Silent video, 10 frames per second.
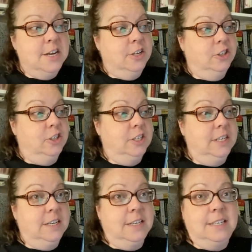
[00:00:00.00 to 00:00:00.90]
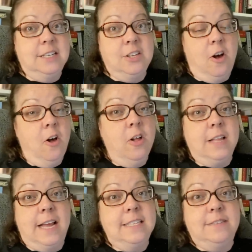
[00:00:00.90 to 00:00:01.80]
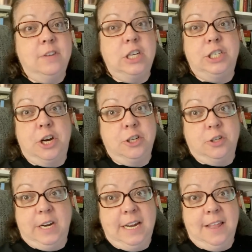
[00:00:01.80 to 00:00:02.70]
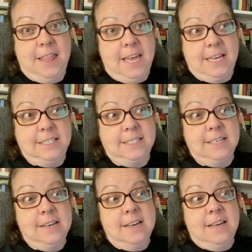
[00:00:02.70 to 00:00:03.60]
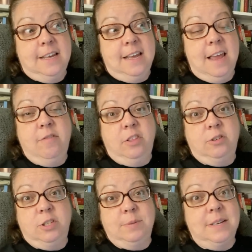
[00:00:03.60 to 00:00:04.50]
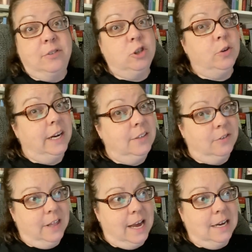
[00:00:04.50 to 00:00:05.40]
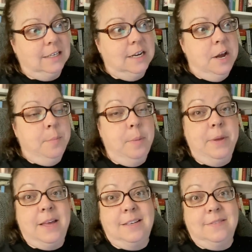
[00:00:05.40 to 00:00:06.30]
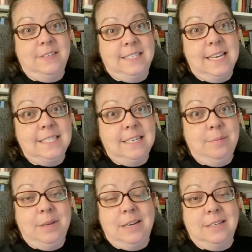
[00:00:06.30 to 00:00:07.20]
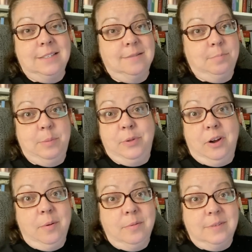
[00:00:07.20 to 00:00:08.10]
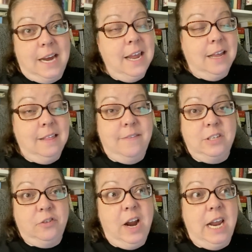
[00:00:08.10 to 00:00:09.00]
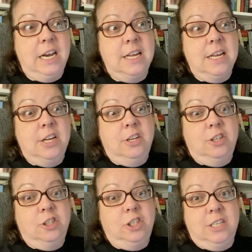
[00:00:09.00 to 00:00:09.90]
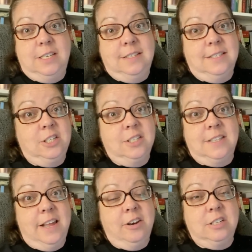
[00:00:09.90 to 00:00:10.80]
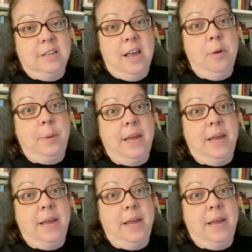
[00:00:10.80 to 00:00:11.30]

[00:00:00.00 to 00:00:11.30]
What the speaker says: She does all kinds of doctoring things, even though she was never trained for that. But because of necessity, because people are dying left and right, she's just there to help.